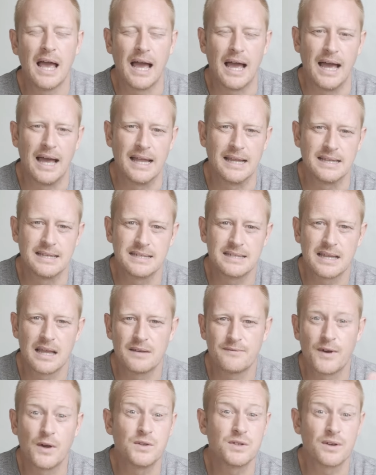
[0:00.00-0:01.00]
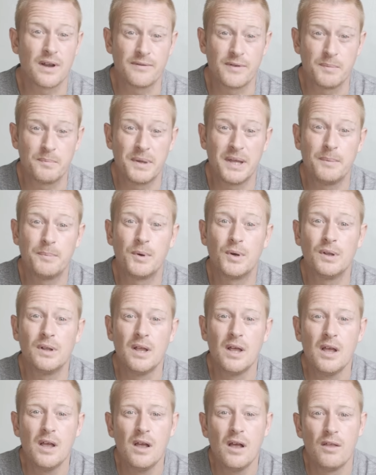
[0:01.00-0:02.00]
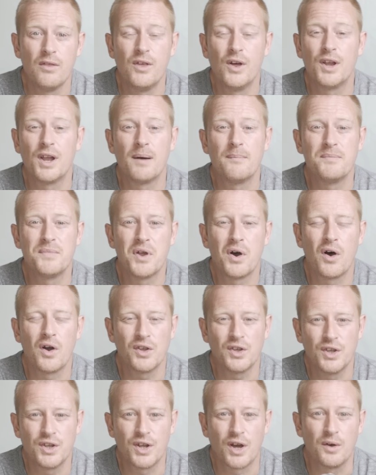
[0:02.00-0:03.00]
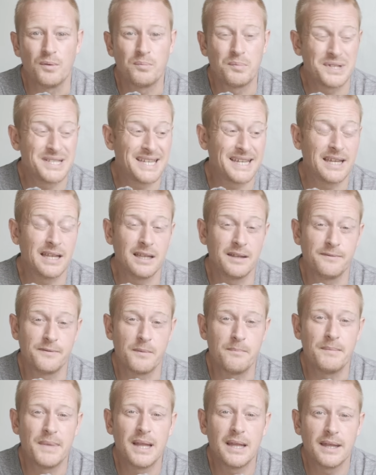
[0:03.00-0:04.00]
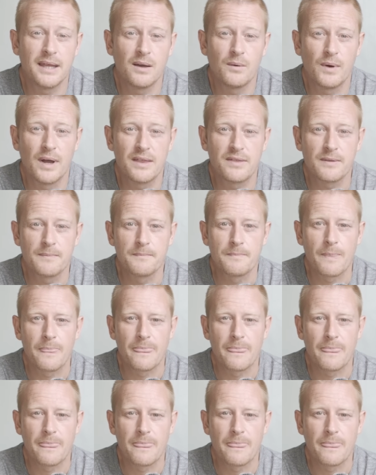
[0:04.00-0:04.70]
and photographing people that I'm not, you know, particularly familiar with.